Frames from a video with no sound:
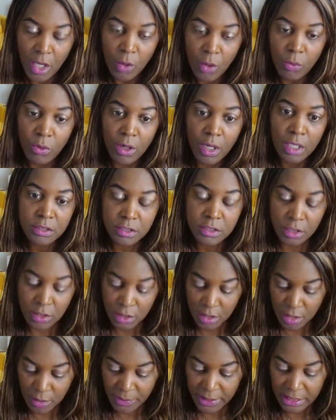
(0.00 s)
We're also
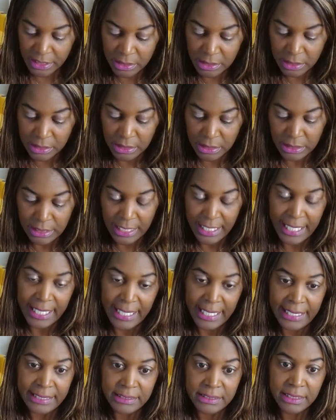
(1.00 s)
going to be looking
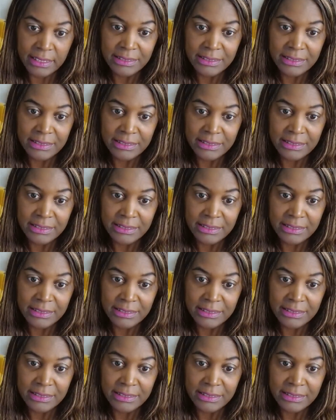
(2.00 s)
at